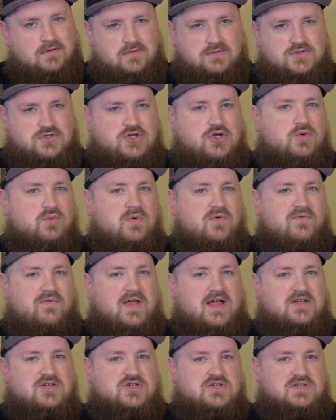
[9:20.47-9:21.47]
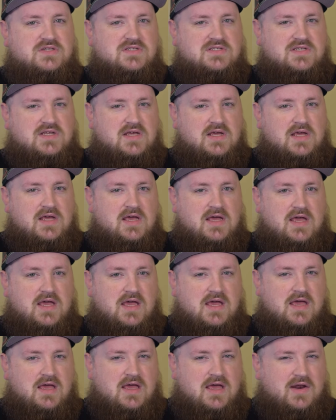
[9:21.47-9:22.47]
2 reflections,
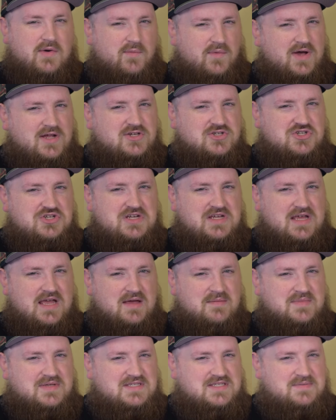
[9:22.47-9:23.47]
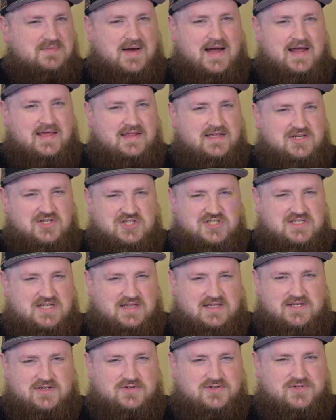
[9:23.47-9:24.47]
and 1 GM is smiling just a
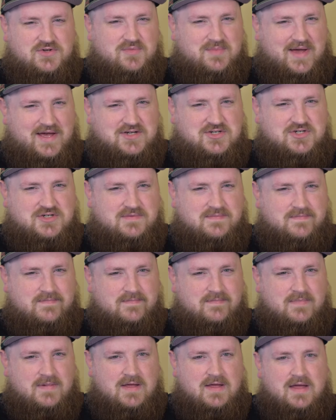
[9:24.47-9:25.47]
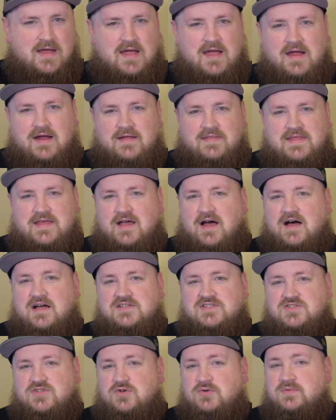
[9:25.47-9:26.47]
little too much. The
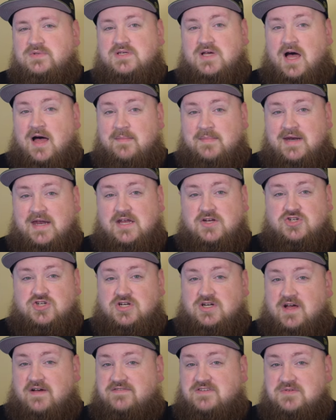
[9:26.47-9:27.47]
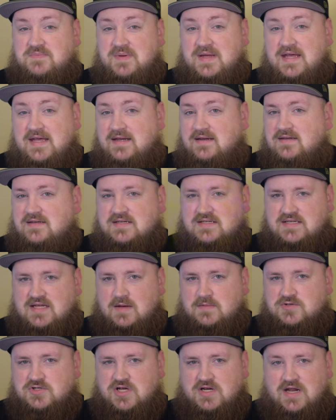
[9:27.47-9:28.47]
Ozthoom's combination of speed,
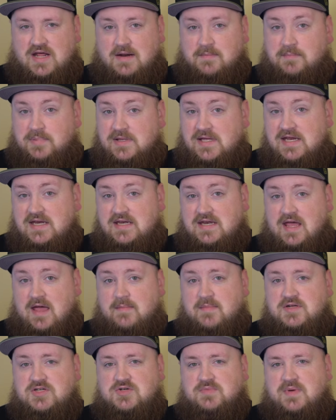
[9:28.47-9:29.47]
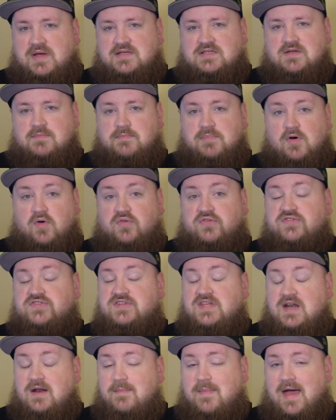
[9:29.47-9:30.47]
deception, and bleed damage makes it both
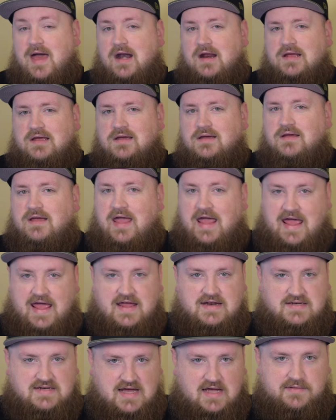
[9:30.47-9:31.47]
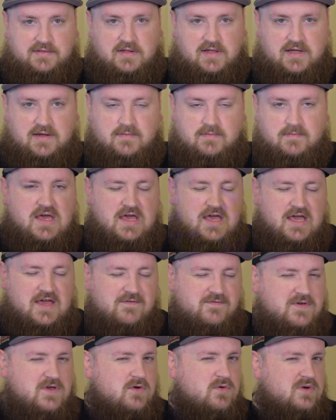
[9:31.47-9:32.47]
cinematic and deadly.
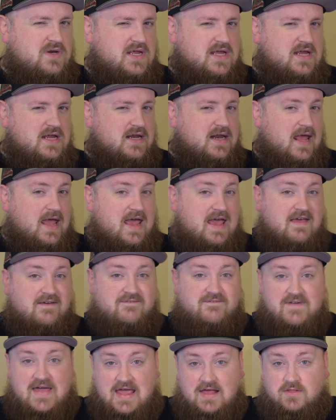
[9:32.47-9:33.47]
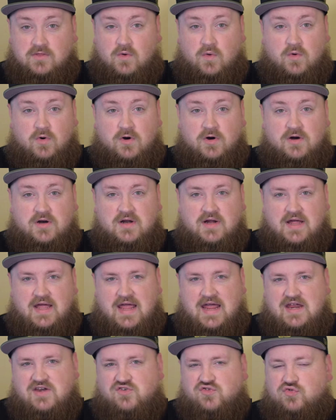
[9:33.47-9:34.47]
If you need a Fey Lord,
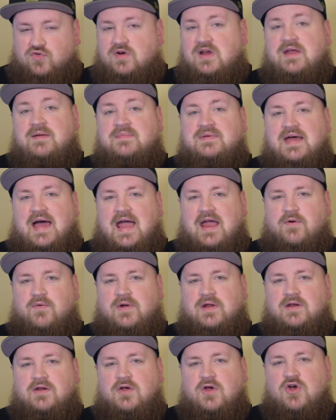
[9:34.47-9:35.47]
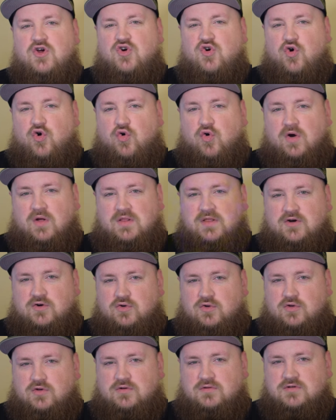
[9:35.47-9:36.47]
a Dream Tyrant, or a
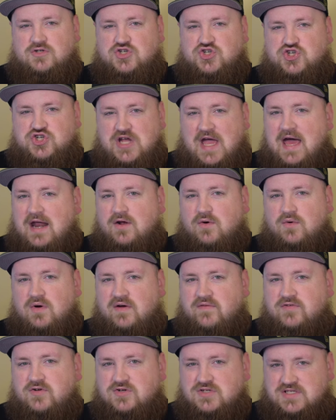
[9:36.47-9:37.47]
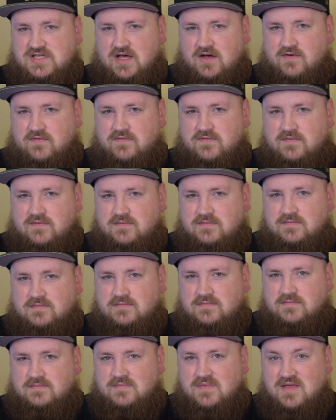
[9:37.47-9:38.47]
little shadow of yourself,
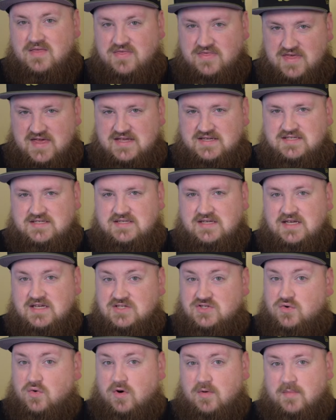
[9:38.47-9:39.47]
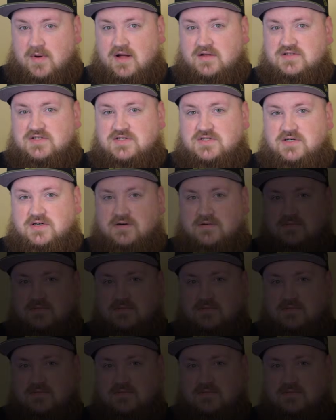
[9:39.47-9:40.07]
this is your monster.